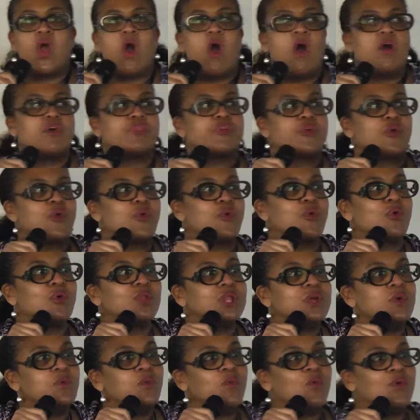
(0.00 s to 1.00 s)
Are there
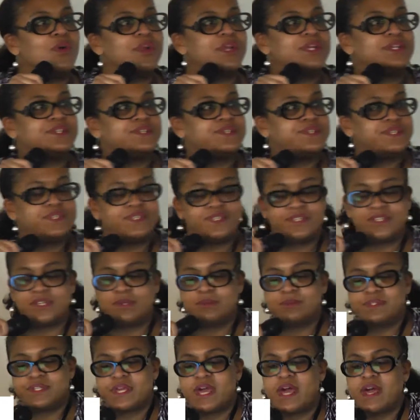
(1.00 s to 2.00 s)
early warning
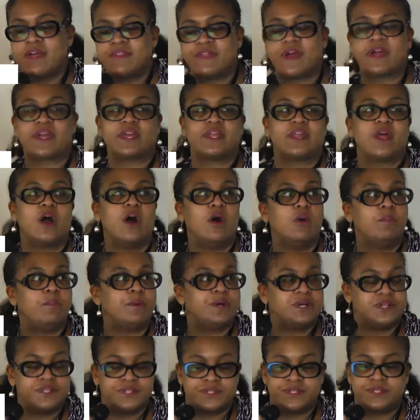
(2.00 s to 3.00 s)
systems that could help
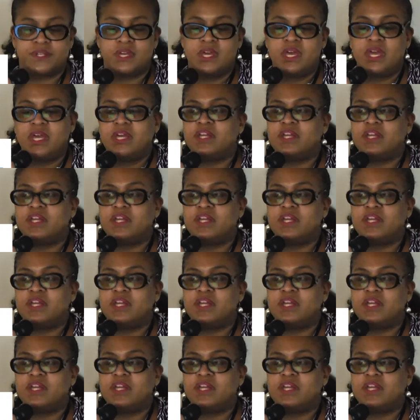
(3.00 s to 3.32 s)
us